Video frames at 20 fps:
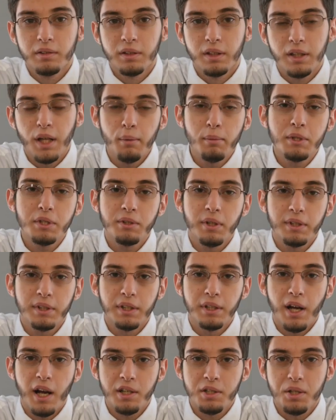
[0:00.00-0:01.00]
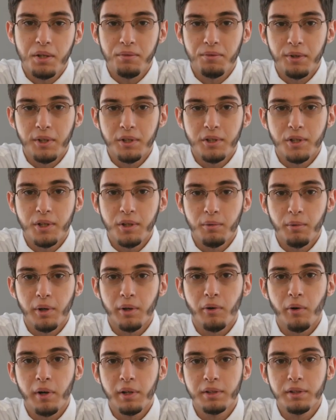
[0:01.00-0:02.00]
To demonstrate the notching feature, we're
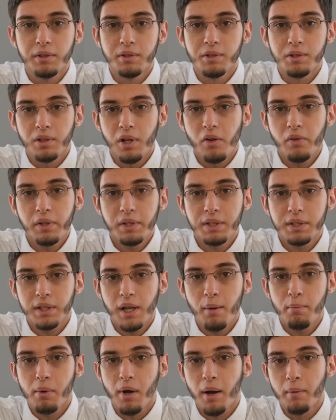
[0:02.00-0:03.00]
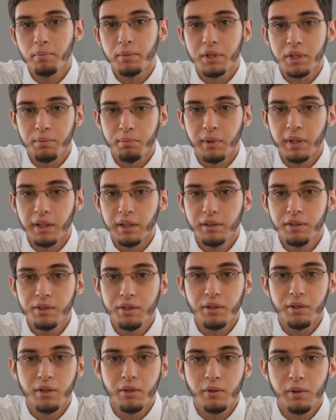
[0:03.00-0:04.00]
going to slowly step up the speed
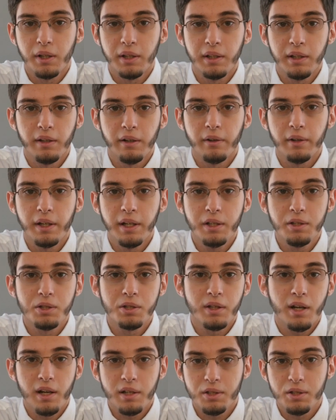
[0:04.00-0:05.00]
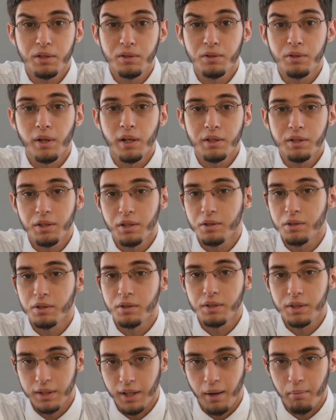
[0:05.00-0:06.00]
so you can hear each notch
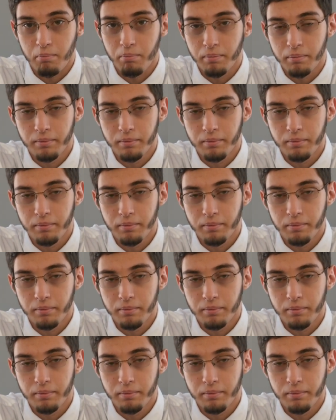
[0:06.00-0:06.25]
transition step.